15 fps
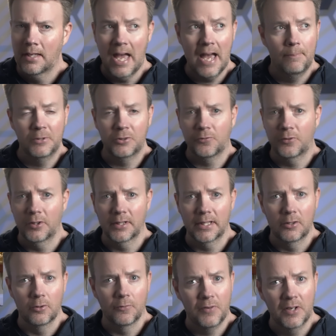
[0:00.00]
Atmospheric
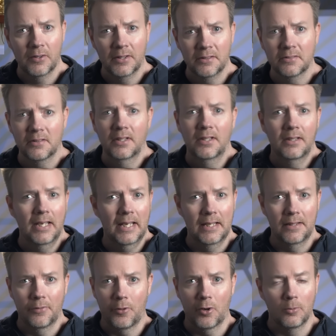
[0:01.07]
interference
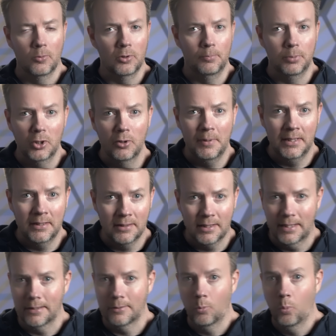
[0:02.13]
and thermal blooming
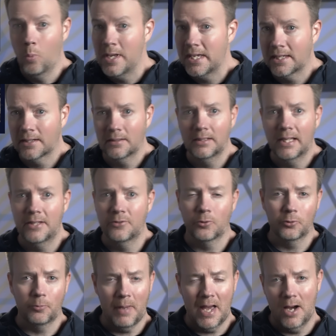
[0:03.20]
can weaken a
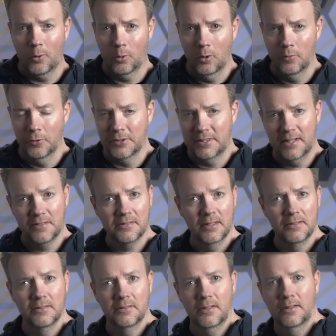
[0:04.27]
laser's power over
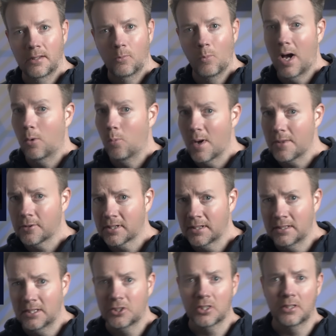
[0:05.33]
distance, while weather
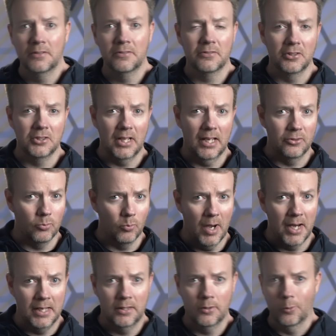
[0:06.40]
conditions such as
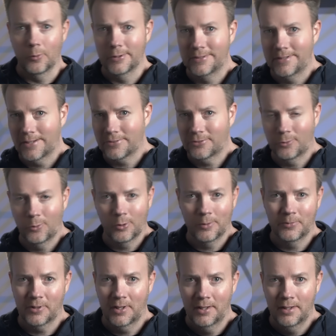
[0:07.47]
rain or dust
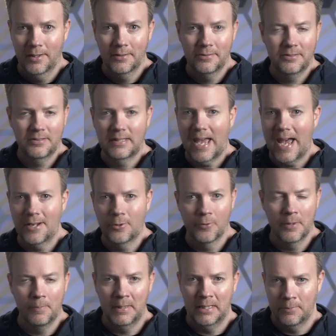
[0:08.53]
storms scatter
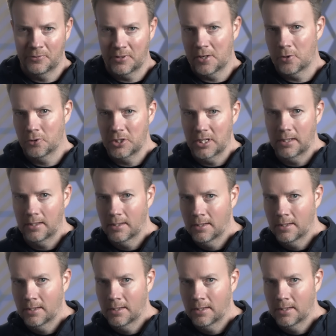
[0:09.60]
the beam's energy.